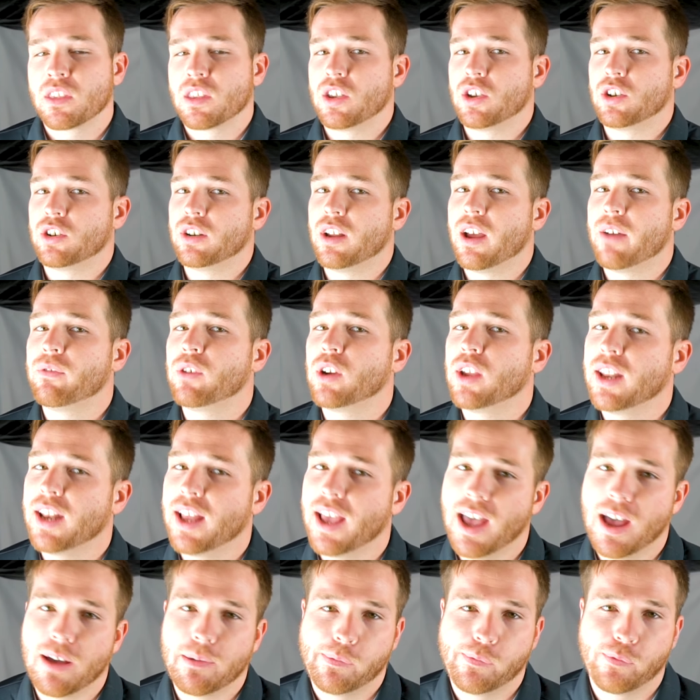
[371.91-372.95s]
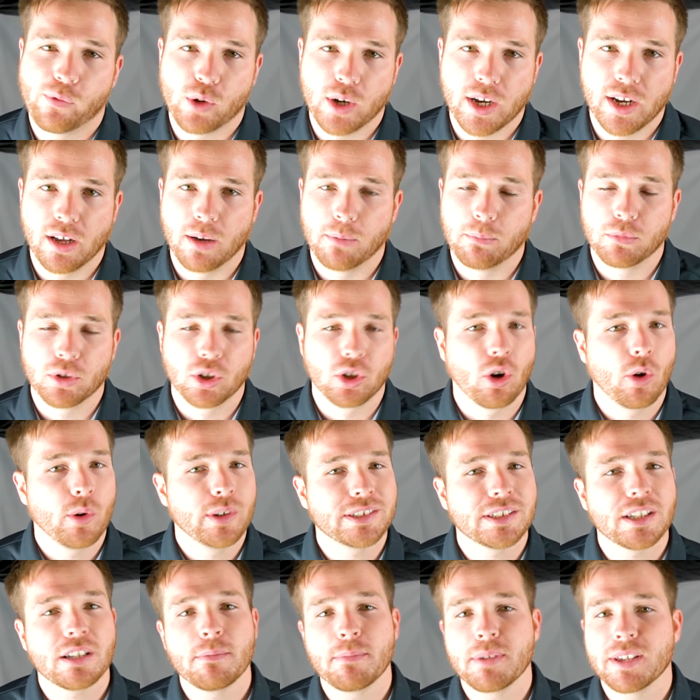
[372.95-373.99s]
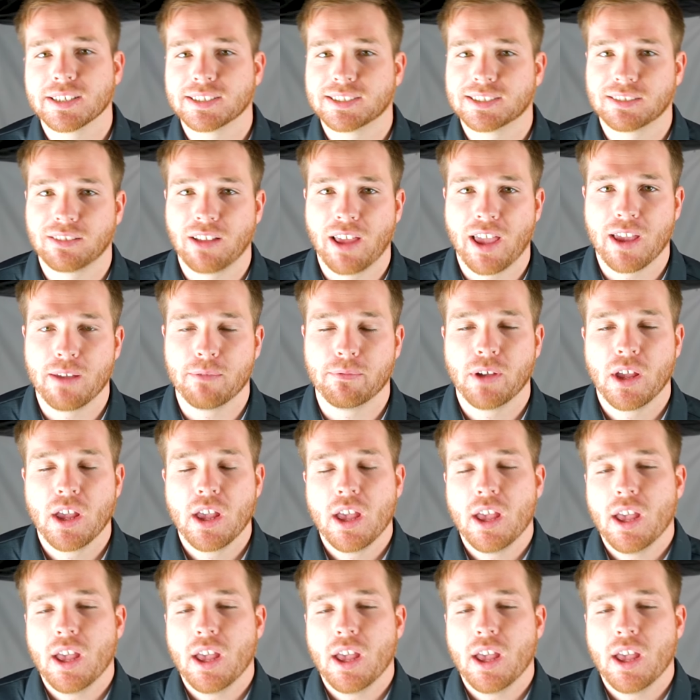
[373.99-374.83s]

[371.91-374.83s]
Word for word: You're never going to have freedom. You're always going to be a slave.